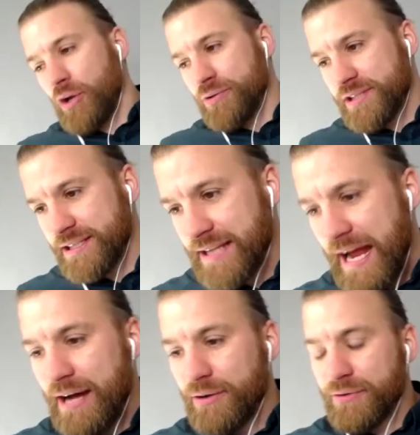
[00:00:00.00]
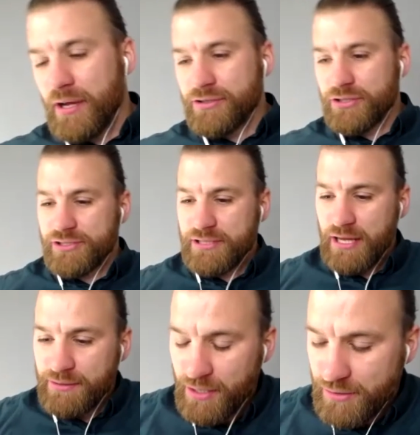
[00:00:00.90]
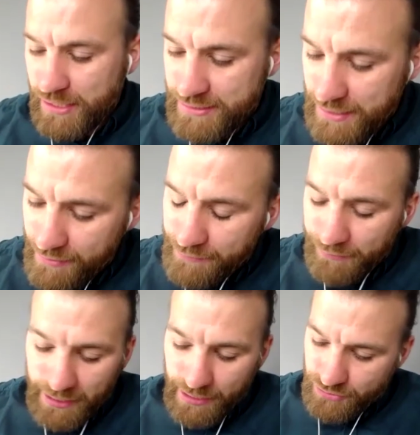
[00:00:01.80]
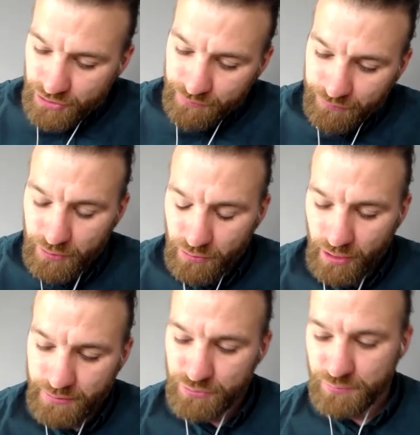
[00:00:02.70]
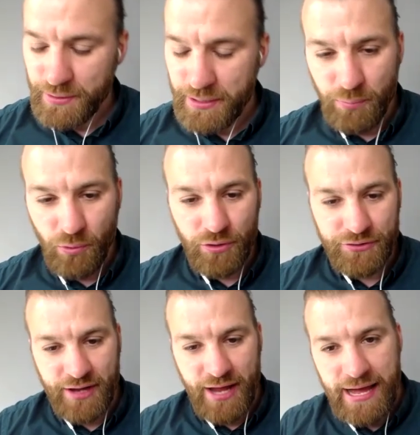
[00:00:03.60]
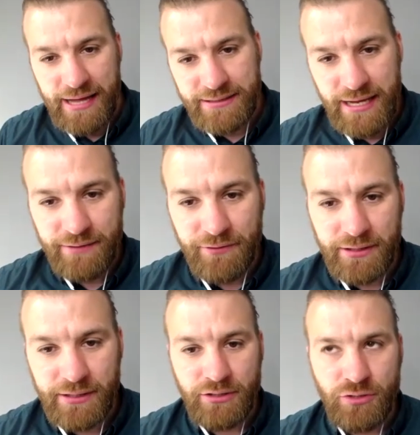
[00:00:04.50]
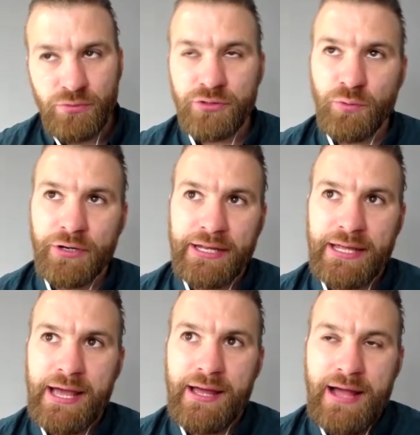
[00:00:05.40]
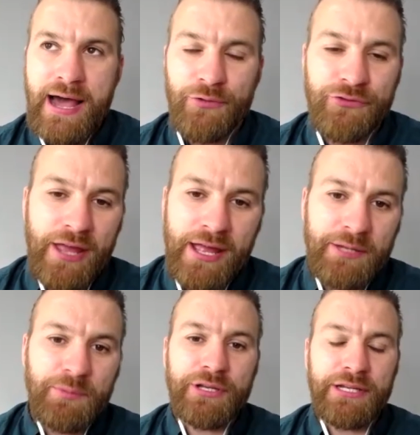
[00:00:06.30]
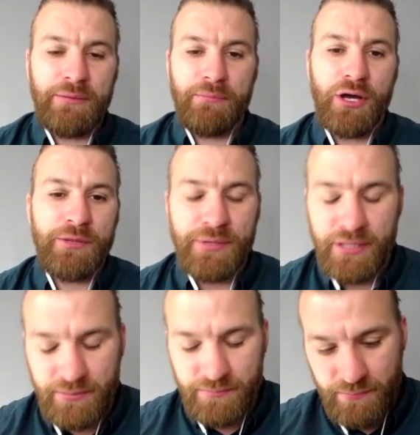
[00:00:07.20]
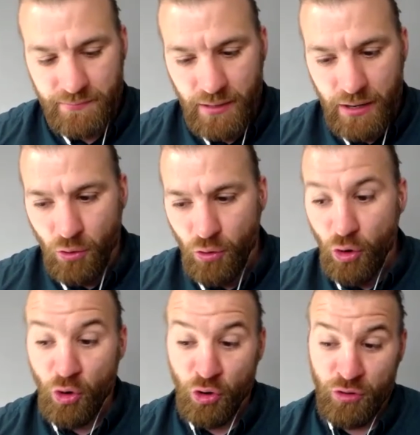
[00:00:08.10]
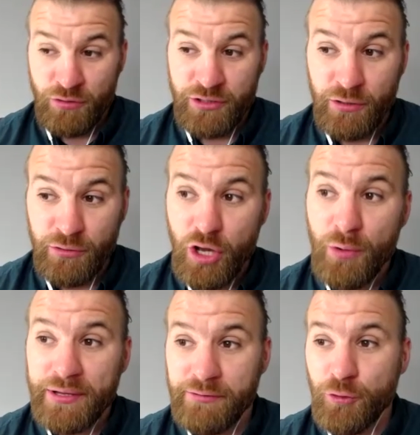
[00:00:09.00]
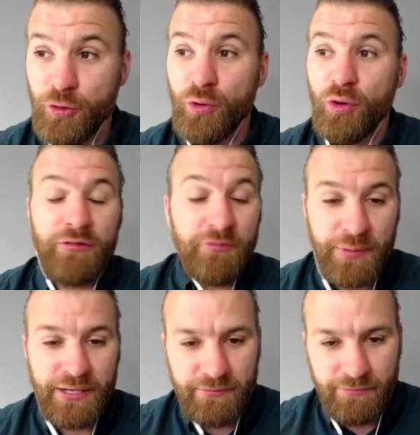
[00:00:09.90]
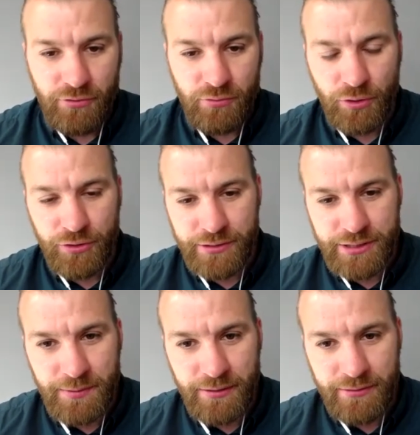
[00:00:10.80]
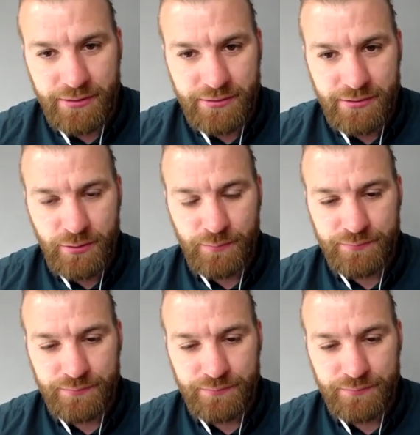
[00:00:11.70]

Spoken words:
close this down, is there anything else that you feel like would be important to add? Anything that you would want to get out to anybody that might be or you know, going through or have been through what you experienced?